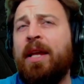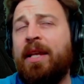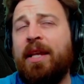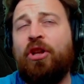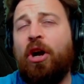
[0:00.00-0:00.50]

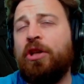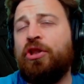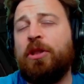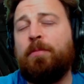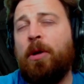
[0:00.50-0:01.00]
He
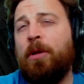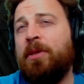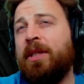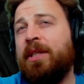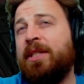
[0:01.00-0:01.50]
dodges
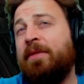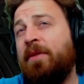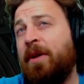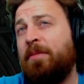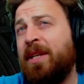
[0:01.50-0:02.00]
probably
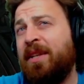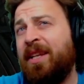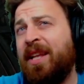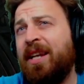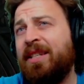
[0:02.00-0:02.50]
75% of
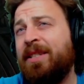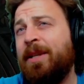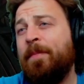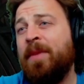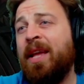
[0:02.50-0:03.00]
the attacks.
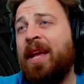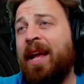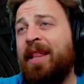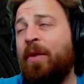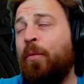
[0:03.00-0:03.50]

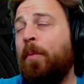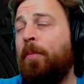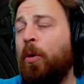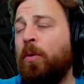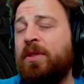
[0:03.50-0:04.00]
And that
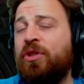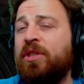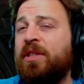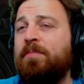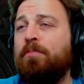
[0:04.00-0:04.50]
riposte
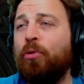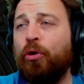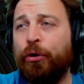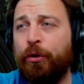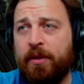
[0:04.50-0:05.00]
just
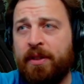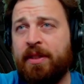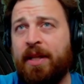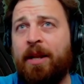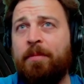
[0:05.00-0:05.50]

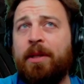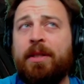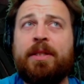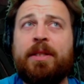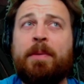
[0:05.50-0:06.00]
murders enemies,